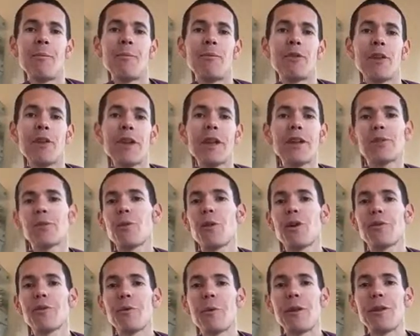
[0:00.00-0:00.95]
So that's
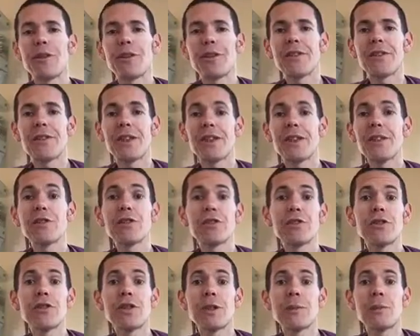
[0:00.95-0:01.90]
why remote sensing is
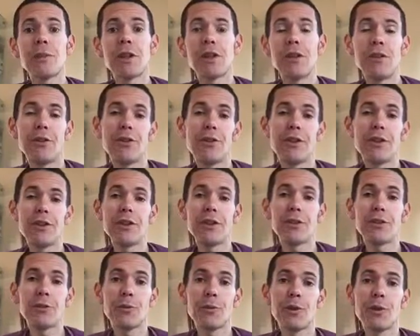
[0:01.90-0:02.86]
interesting, because it
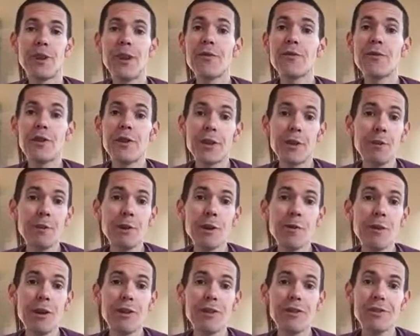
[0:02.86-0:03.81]
deals with everything, pretty
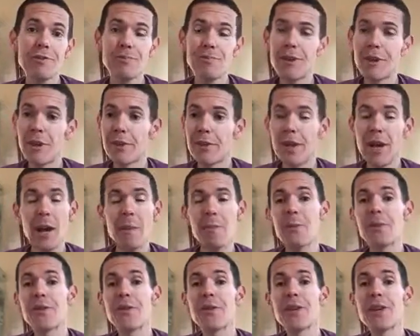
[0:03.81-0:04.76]
much, the
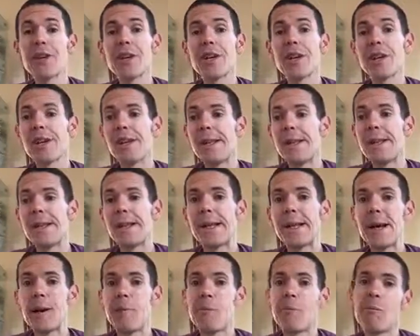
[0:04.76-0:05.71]
atmosphere,
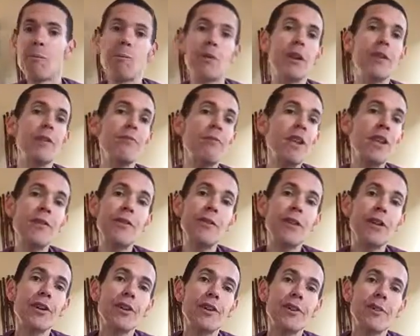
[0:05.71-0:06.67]
and
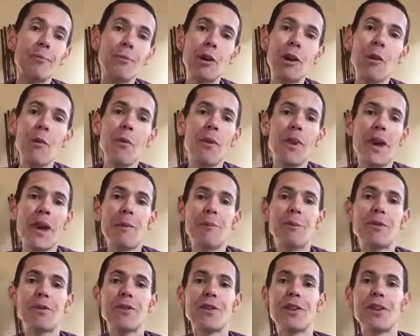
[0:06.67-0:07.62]
even beyond the
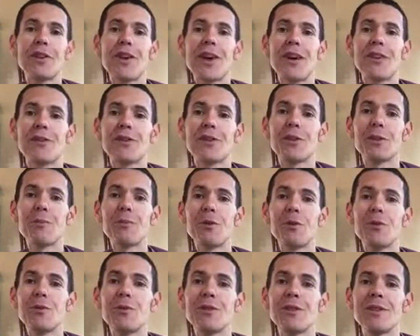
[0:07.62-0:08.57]
atmosphere, out to the
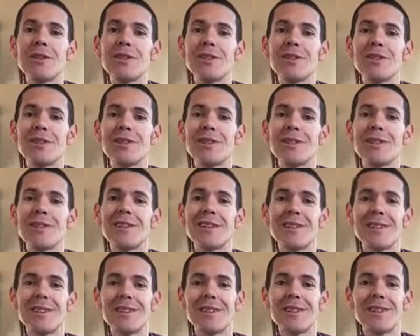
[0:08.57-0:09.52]
moon and
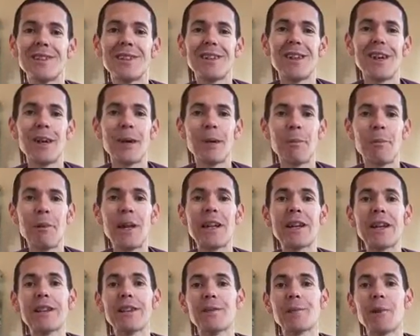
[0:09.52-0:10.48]
the
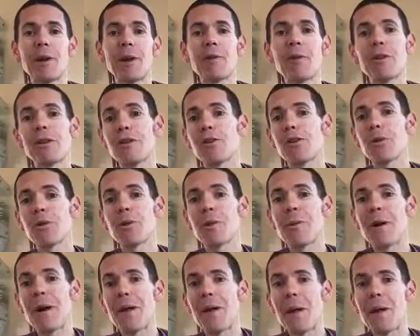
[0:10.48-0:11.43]
planets. But I'm not going to talk
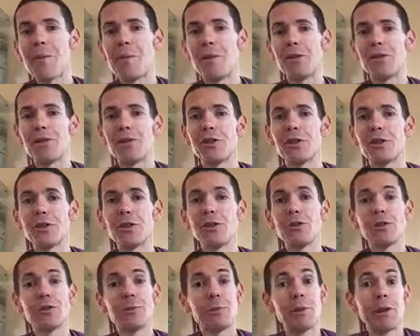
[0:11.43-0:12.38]
about that much in the
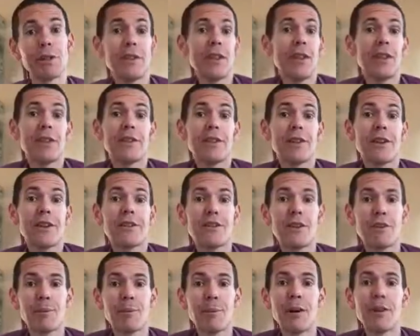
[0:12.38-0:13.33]
course, but that is another
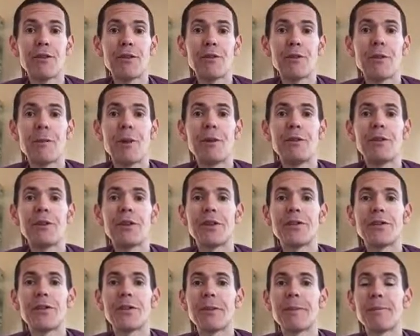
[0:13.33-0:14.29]
aspect of remote
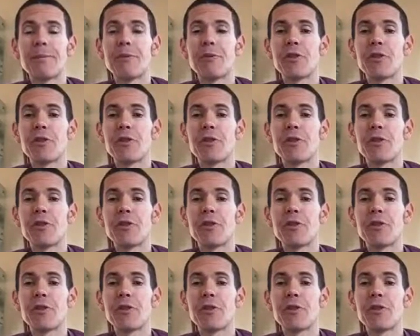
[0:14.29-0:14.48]
sensing.